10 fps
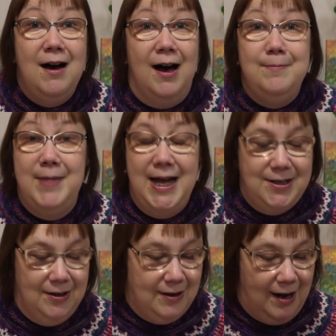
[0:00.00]
I
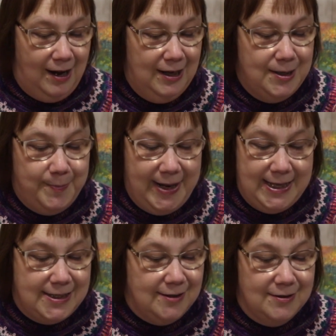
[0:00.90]
made a colored
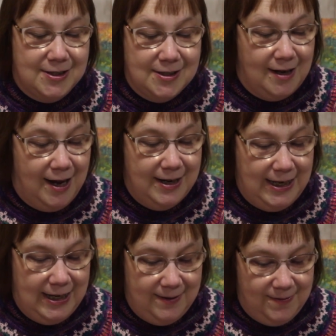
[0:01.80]
pencil
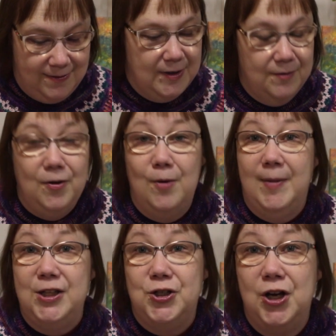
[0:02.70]
study for
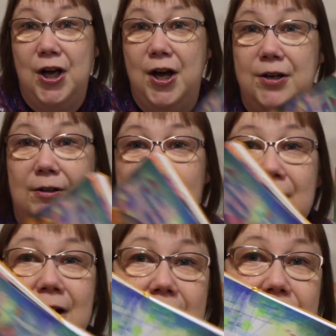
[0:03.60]
my
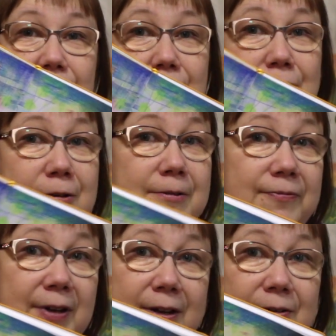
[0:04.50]
journal to
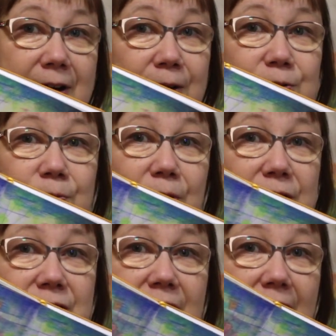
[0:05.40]
figure out
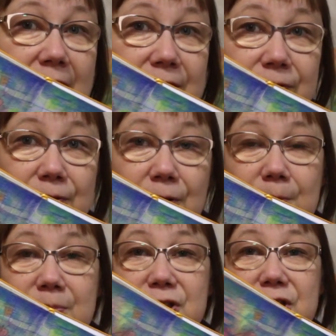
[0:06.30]
what kind of
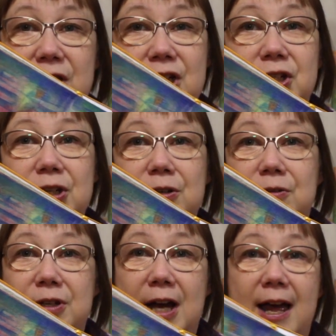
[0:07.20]
composition
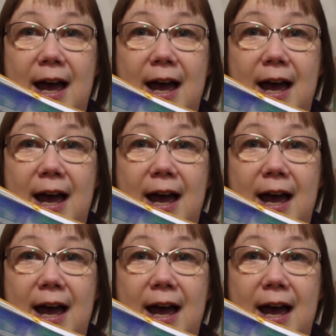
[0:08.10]
could I